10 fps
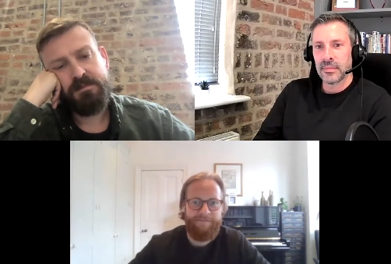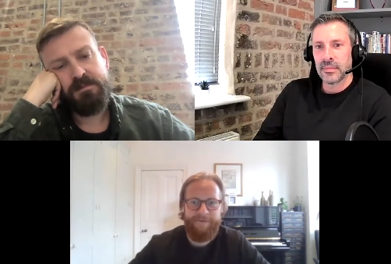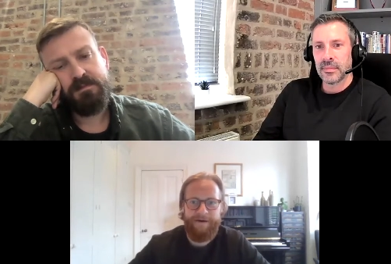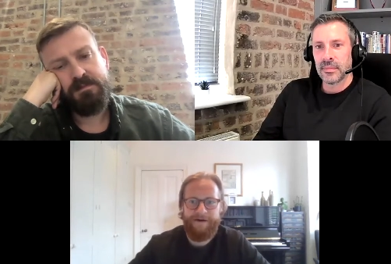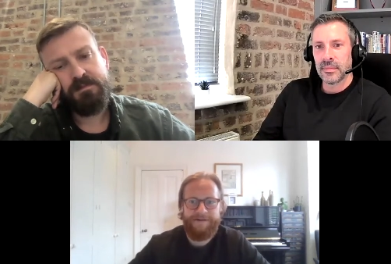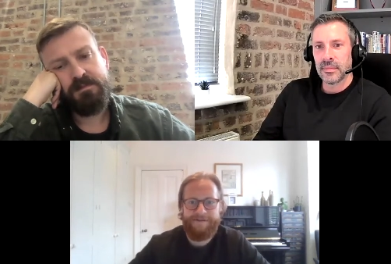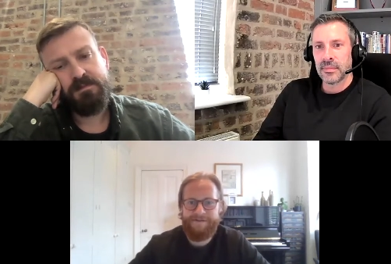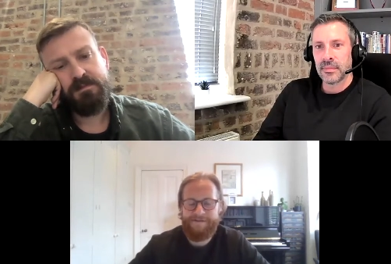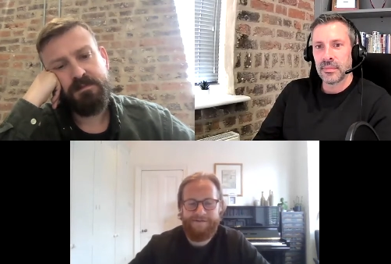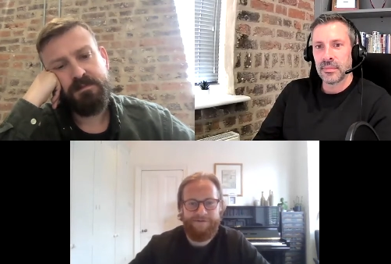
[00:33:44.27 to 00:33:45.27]

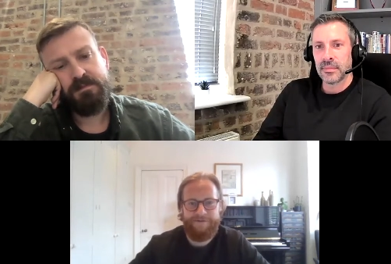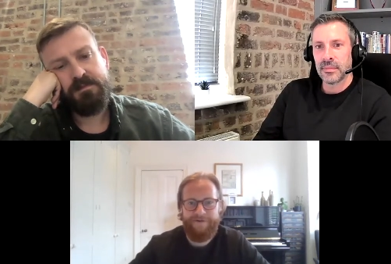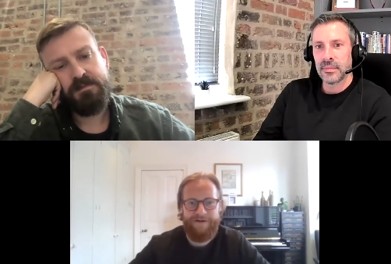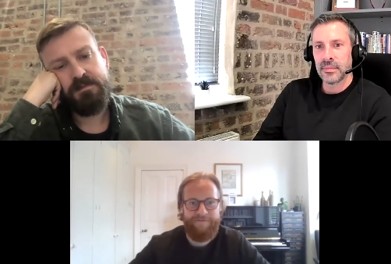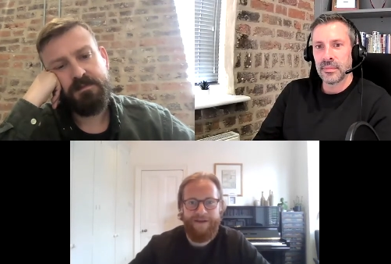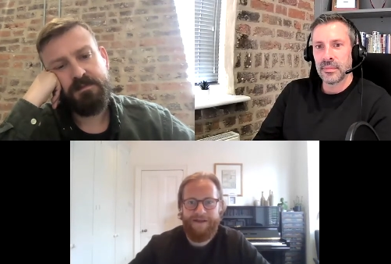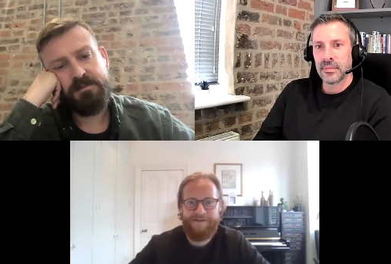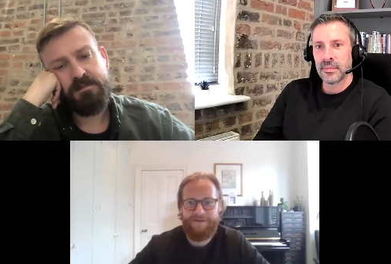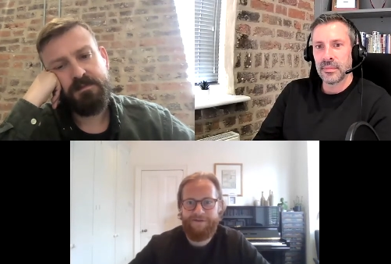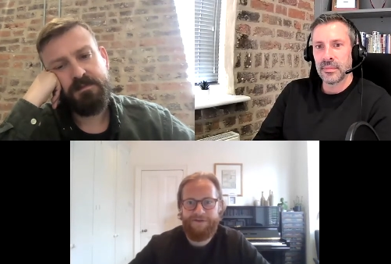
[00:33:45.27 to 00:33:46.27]
Speaker 1: Past sort of five minutes,
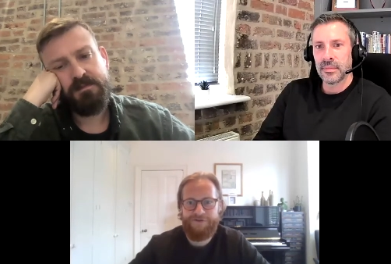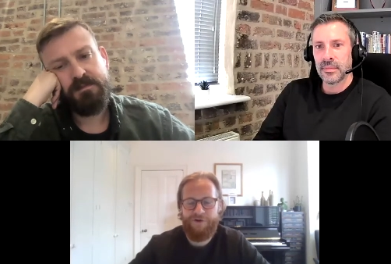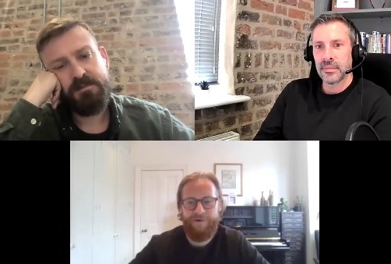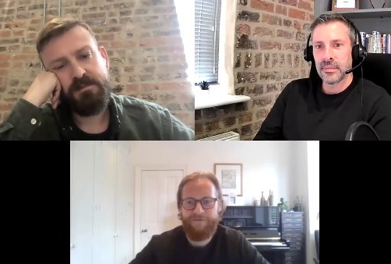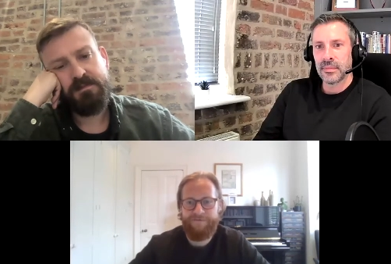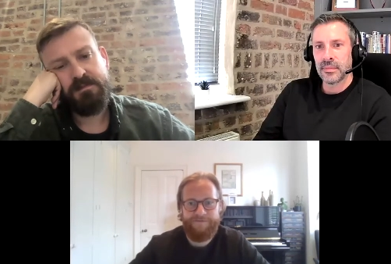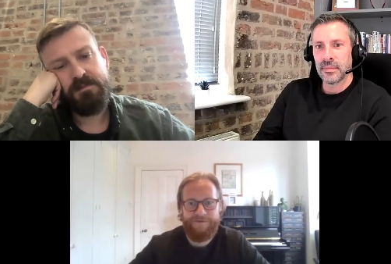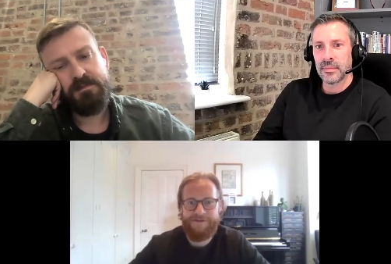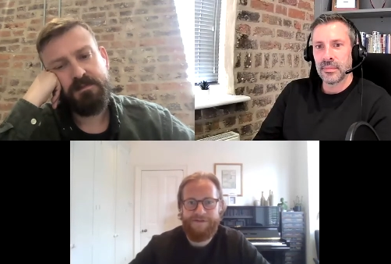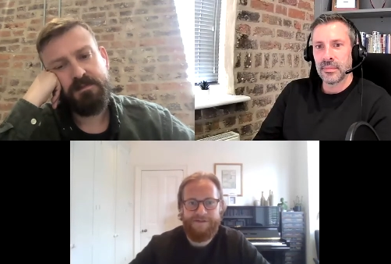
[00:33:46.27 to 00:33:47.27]
you, the drop off
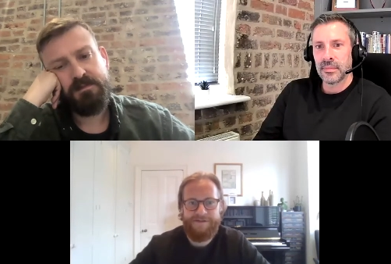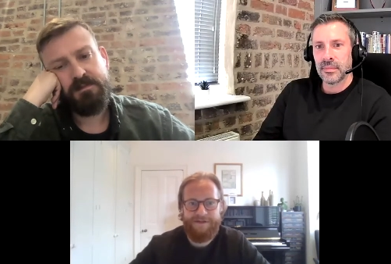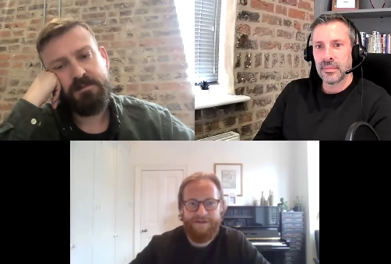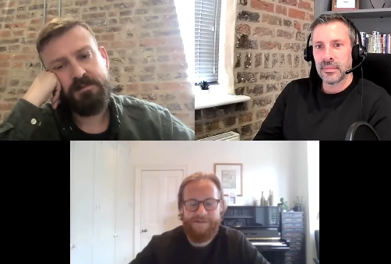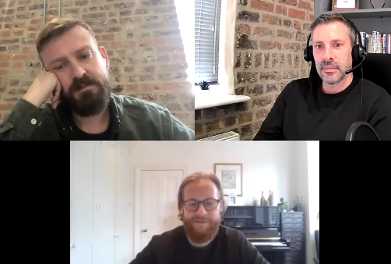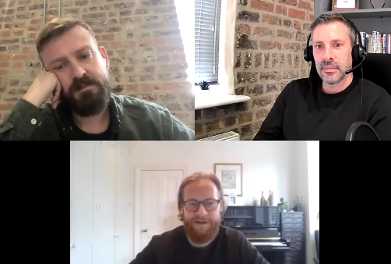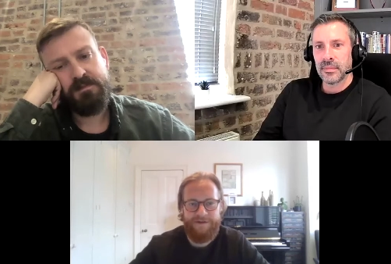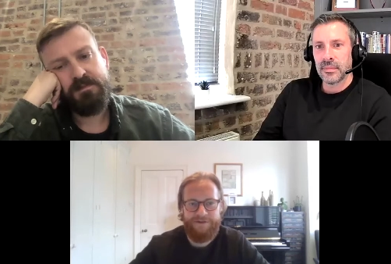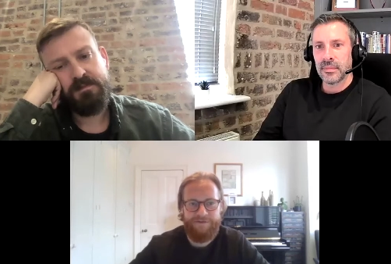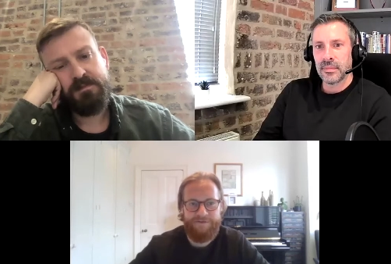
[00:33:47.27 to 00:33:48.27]
just is
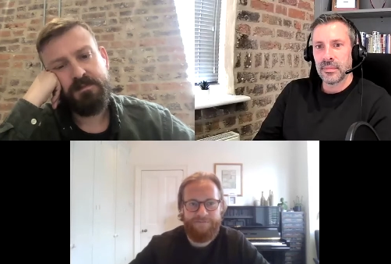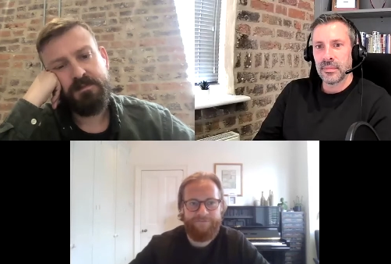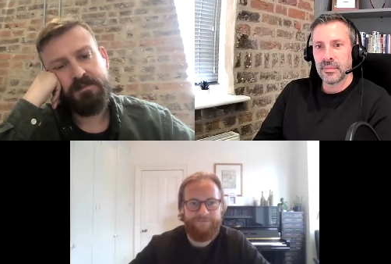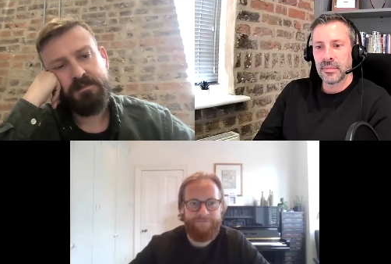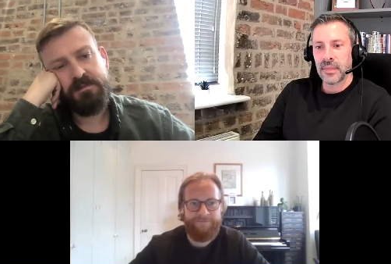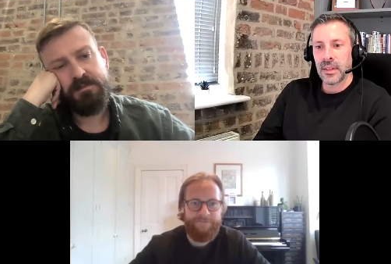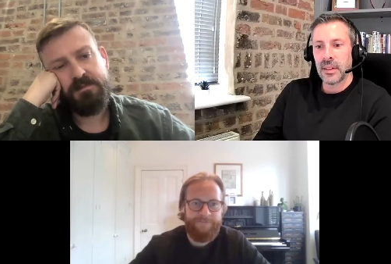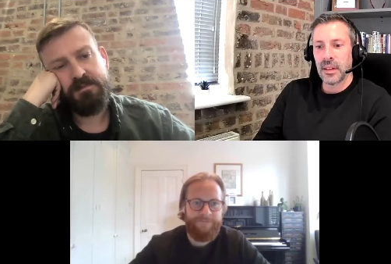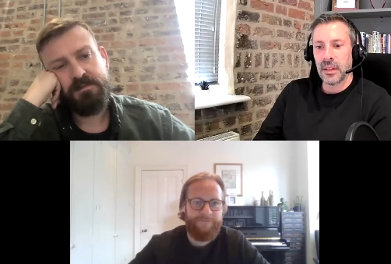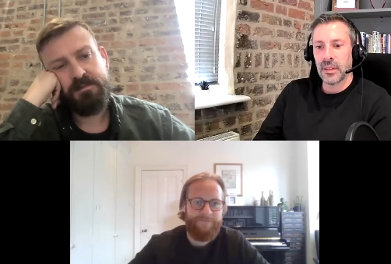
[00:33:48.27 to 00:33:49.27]
exponential.
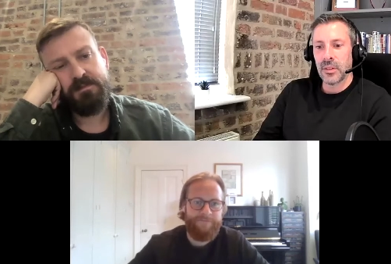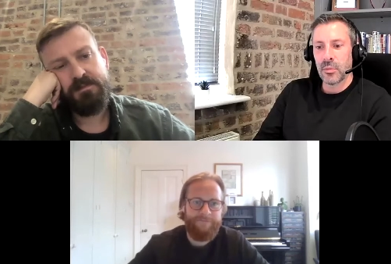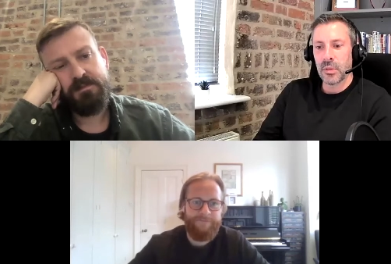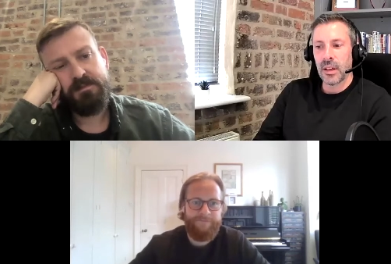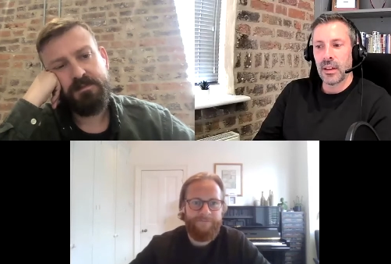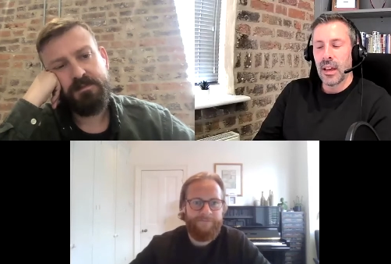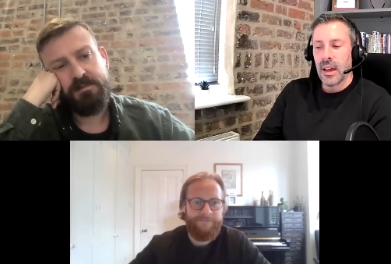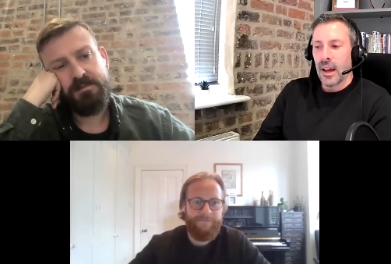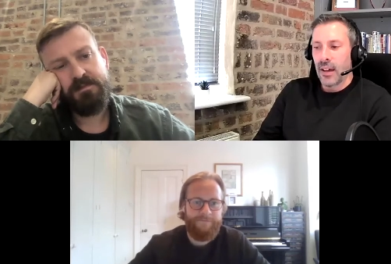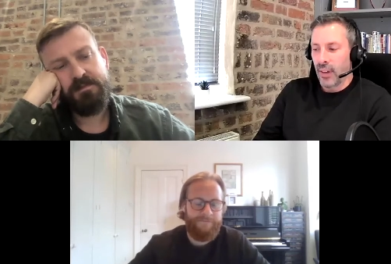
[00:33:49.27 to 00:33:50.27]
Speaker 2: Yeah, one hundred percent.
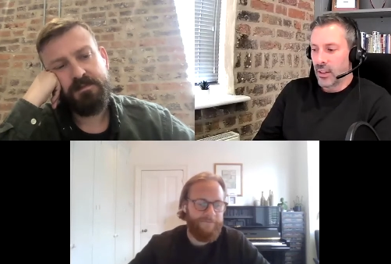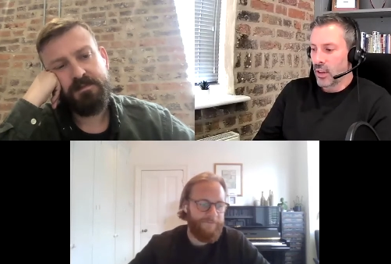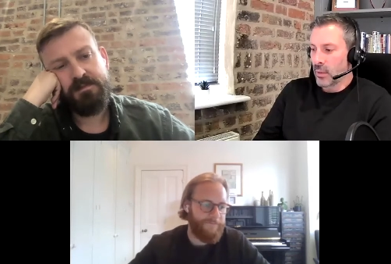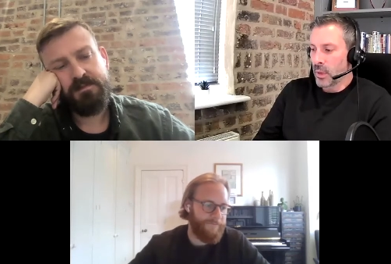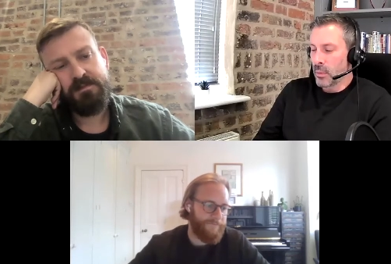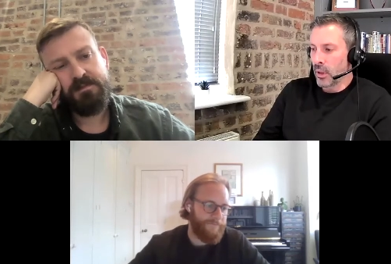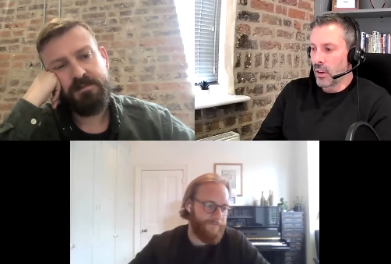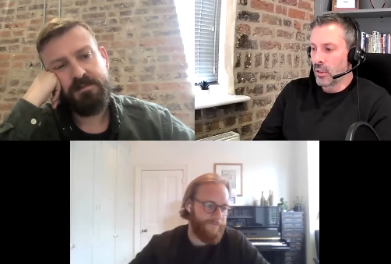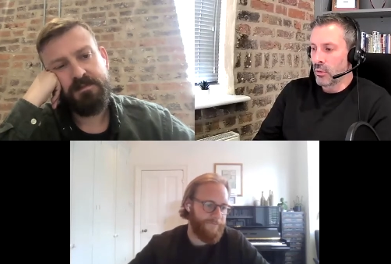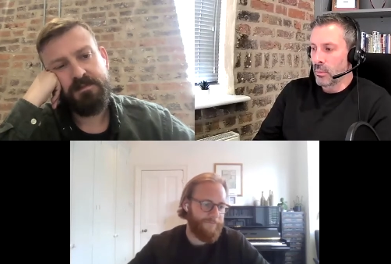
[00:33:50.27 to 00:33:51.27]
I've actually had people
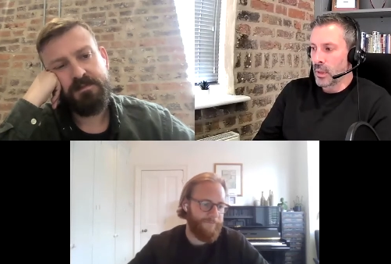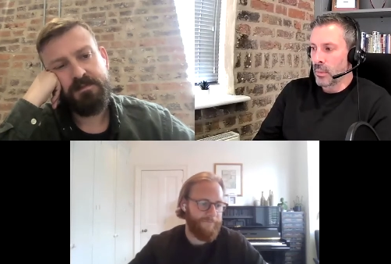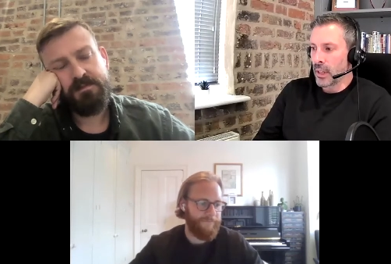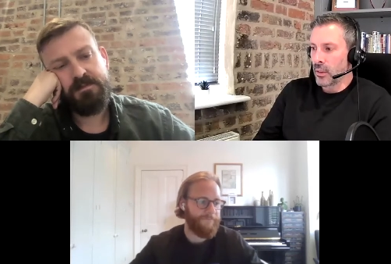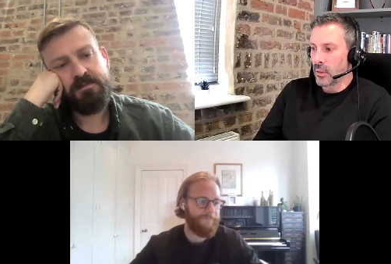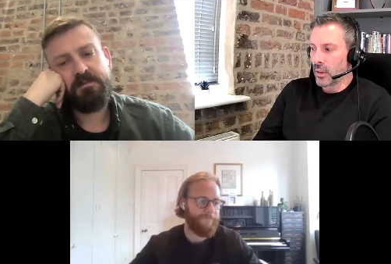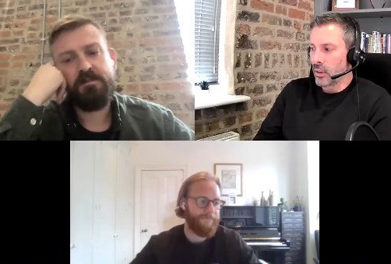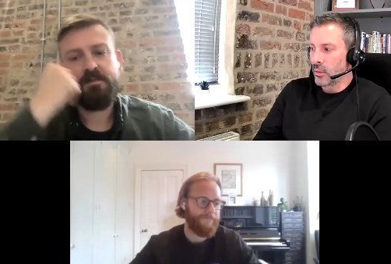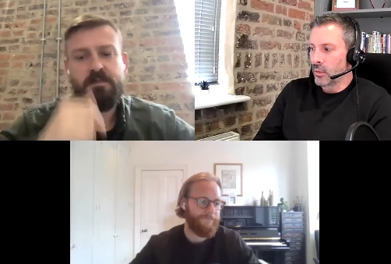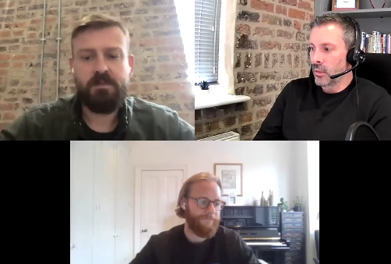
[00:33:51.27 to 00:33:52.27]
argue with me about,
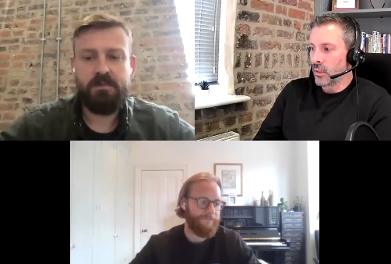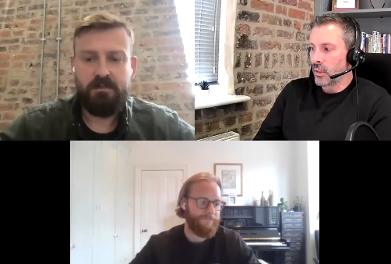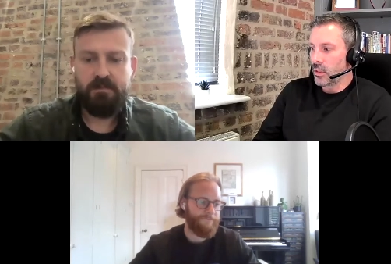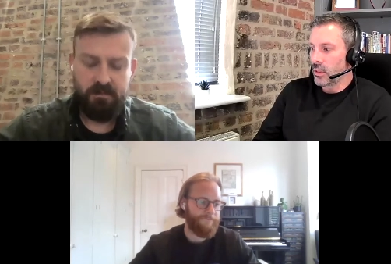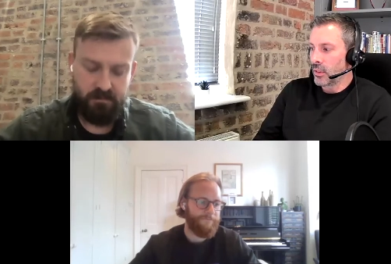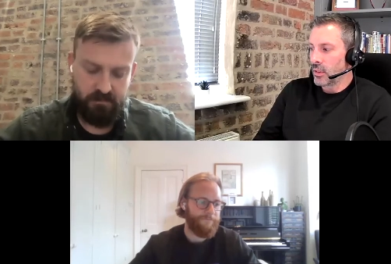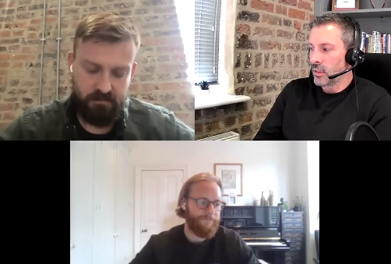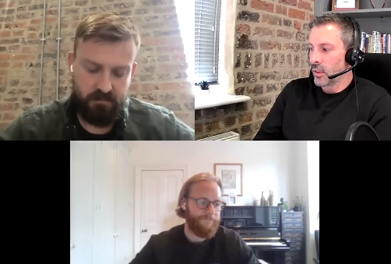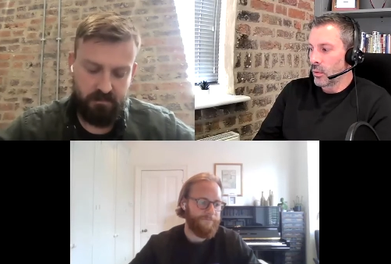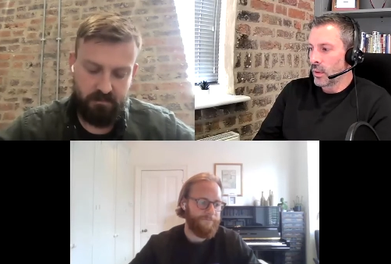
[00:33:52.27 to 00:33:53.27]
though, oh, you know, it's
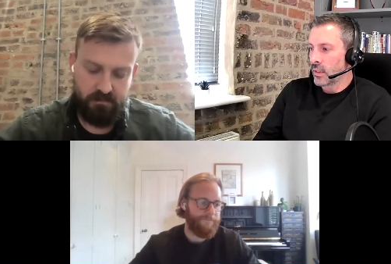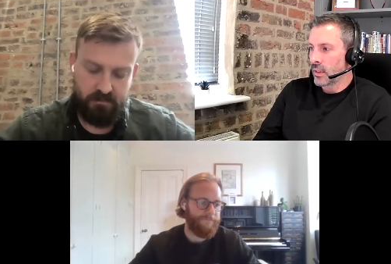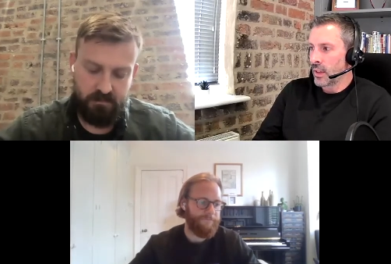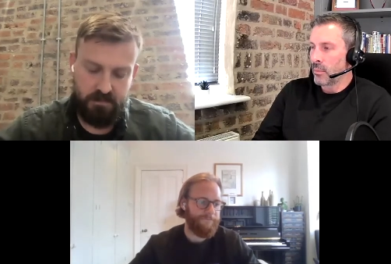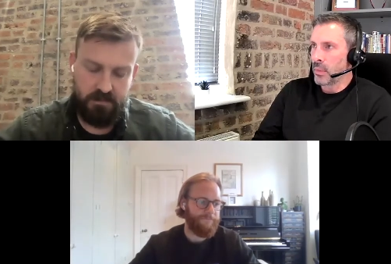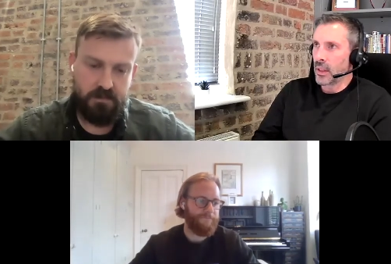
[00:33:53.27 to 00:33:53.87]
not always like that, but